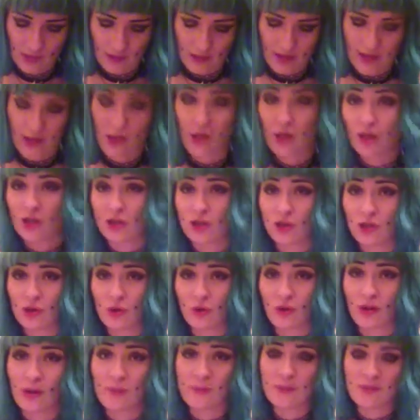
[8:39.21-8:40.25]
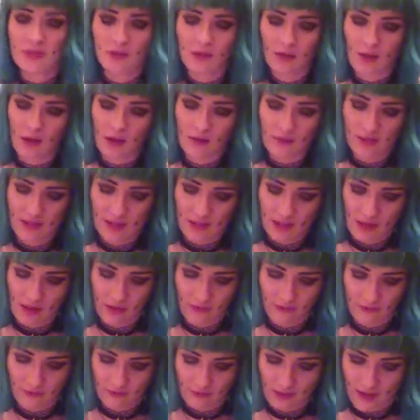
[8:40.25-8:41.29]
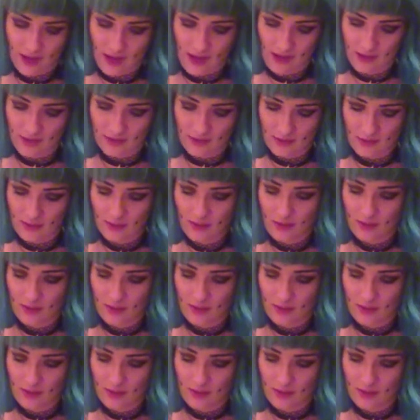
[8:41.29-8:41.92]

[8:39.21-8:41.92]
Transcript: like script of stuff that